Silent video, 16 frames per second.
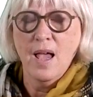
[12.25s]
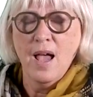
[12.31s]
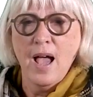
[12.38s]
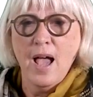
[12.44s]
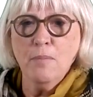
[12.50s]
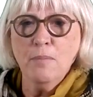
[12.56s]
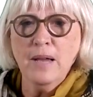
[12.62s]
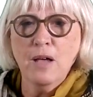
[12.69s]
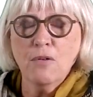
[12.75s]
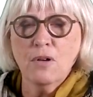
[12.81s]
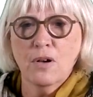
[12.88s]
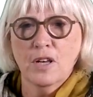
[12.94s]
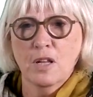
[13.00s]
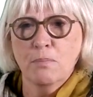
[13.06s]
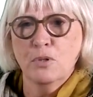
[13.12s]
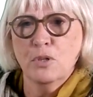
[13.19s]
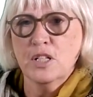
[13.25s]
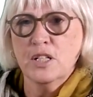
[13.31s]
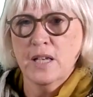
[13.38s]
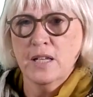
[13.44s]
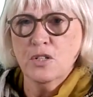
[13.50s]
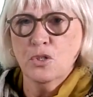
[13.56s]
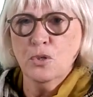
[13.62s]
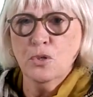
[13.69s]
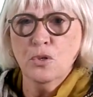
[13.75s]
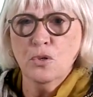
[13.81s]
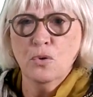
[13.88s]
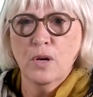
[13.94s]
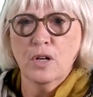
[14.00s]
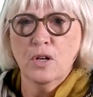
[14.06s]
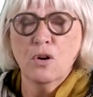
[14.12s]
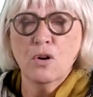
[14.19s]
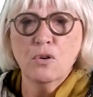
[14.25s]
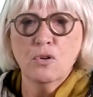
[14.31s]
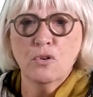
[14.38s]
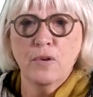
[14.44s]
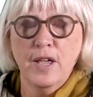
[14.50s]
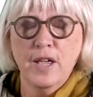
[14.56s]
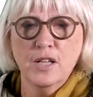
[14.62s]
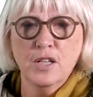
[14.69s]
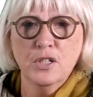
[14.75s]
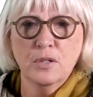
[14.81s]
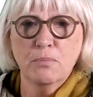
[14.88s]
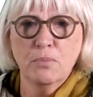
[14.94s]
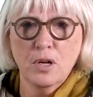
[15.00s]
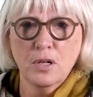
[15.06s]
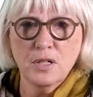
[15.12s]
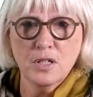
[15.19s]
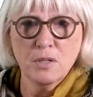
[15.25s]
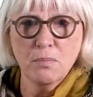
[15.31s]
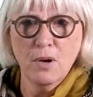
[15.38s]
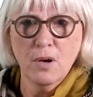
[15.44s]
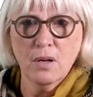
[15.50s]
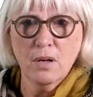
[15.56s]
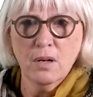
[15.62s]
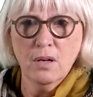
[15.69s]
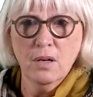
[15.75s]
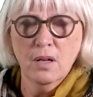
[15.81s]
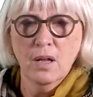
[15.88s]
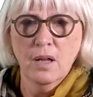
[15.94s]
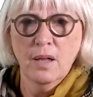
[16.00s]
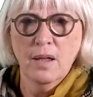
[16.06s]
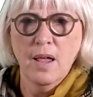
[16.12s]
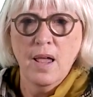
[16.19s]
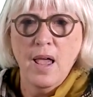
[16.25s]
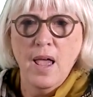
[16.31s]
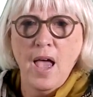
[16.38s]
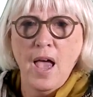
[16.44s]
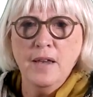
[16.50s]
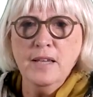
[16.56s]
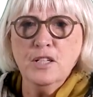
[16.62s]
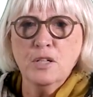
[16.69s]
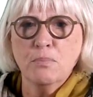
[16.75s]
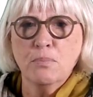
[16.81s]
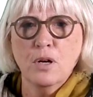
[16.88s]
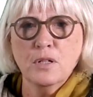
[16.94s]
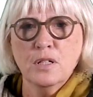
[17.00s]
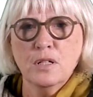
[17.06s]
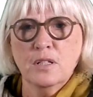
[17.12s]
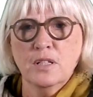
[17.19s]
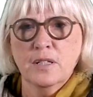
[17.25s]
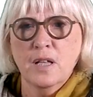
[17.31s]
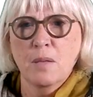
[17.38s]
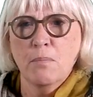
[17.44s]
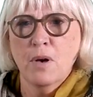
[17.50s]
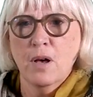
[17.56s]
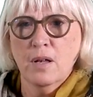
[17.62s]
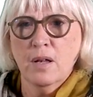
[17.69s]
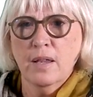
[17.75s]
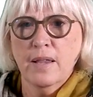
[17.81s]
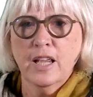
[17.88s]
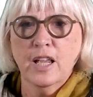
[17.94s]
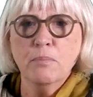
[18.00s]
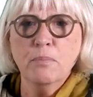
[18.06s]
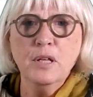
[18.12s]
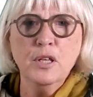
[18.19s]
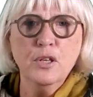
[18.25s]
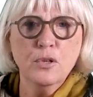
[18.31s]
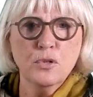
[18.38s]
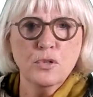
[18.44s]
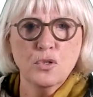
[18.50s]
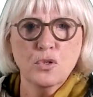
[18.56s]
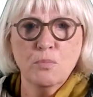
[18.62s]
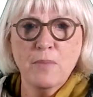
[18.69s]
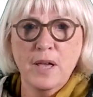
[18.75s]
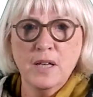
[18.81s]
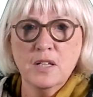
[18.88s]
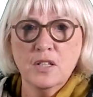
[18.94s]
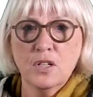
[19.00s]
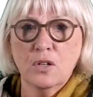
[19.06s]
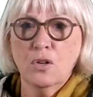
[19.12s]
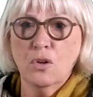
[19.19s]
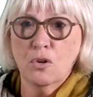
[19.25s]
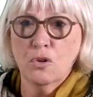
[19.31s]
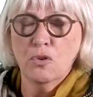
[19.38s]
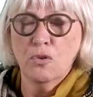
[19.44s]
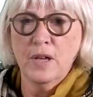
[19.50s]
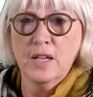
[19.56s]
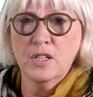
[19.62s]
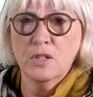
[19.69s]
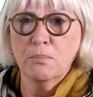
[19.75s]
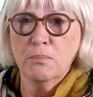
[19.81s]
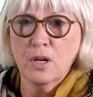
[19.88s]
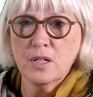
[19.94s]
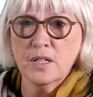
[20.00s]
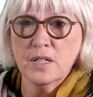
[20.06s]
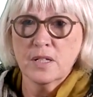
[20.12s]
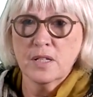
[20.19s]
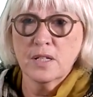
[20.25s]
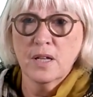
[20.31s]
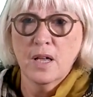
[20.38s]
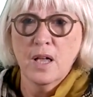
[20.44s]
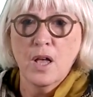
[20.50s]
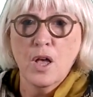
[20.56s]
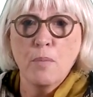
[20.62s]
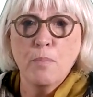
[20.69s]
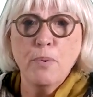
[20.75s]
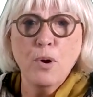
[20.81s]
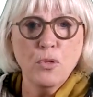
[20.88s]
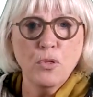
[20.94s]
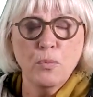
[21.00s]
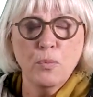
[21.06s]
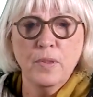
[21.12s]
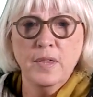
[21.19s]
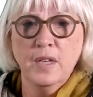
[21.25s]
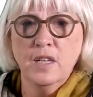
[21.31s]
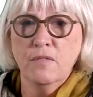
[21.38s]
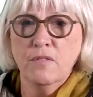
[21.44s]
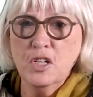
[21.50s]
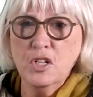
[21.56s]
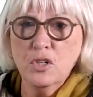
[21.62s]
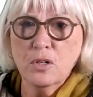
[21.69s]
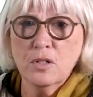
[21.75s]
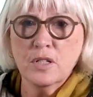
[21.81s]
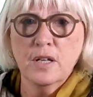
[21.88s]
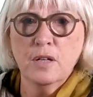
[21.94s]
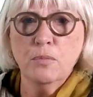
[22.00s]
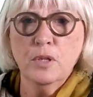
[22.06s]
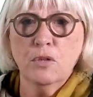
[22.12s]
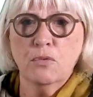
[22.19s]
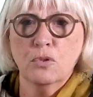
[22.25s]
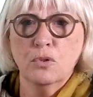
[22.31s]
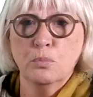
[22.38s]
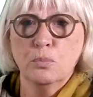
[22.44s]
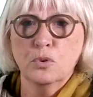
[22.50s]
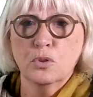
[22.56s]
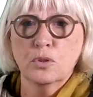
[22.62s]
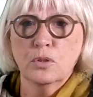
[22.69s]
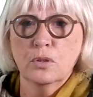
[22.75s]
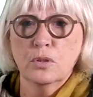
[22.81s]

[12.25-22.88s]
I'm now going to present to you a co-creation process model, and it's a process model that can be used to manage a co-creation process both with individuals and with groups.